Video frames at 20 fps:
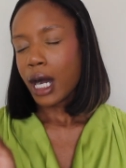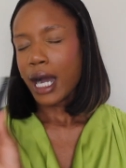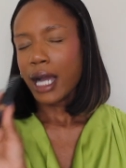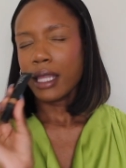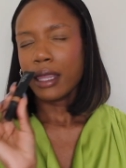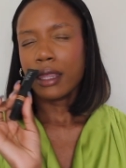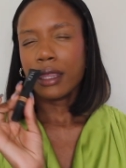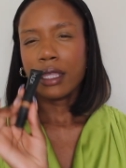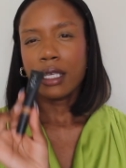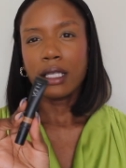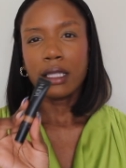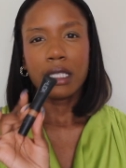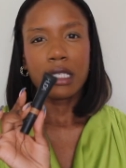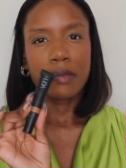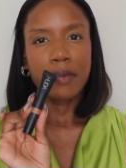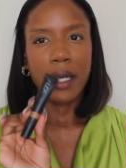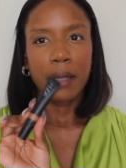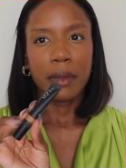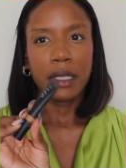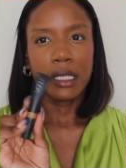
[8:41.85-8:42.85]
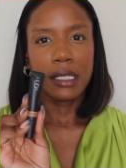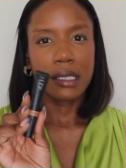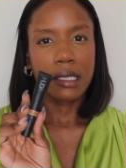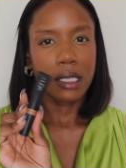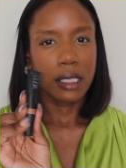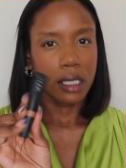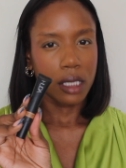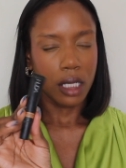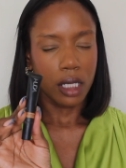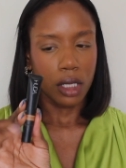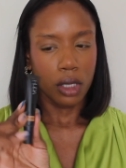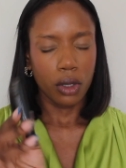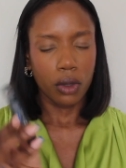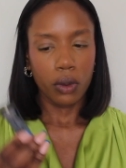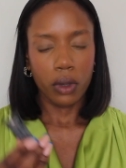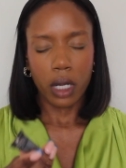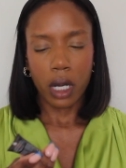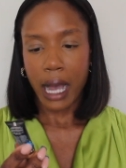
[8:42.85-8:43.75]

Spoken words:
I think this might be discontinued.